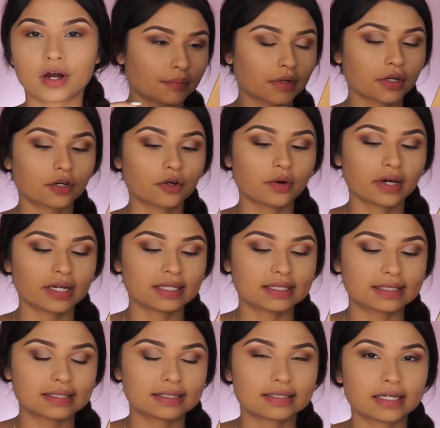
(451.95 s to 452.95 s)
I'm gonna go ahead
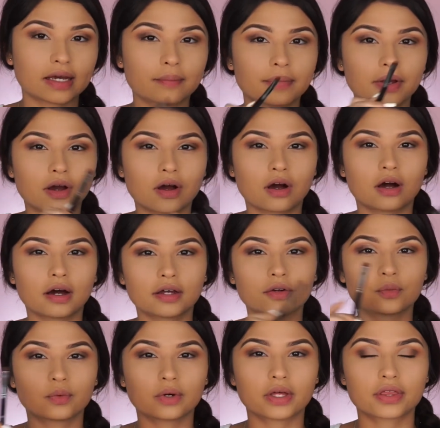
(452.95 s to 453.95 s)
and stamp it
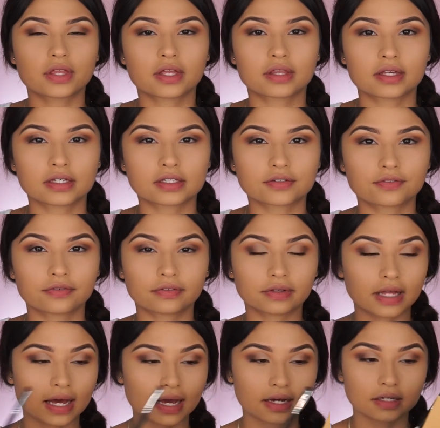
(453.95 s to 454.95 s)
on with this
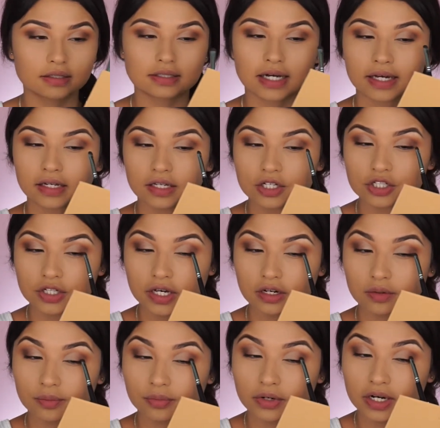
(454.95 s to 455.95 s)
flat, tiny
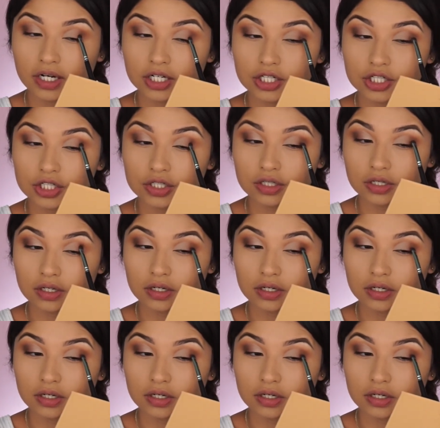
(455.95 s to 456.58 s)
shader brush.